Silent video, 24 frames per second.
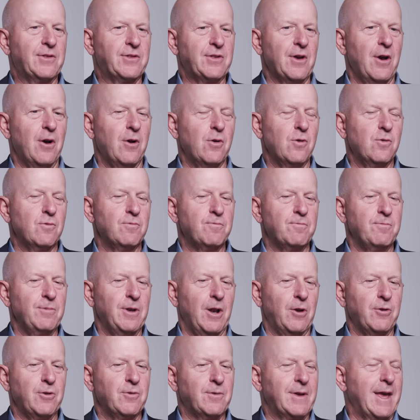so, you
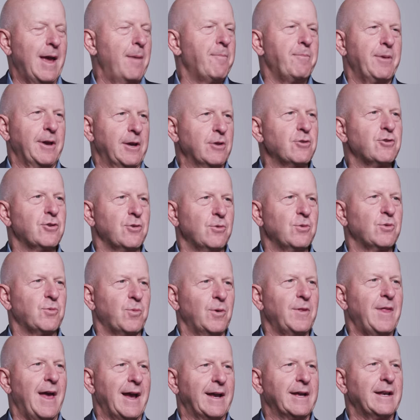know, you can't pick and choose
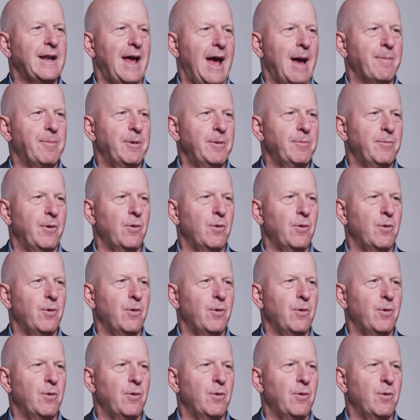when that can happen.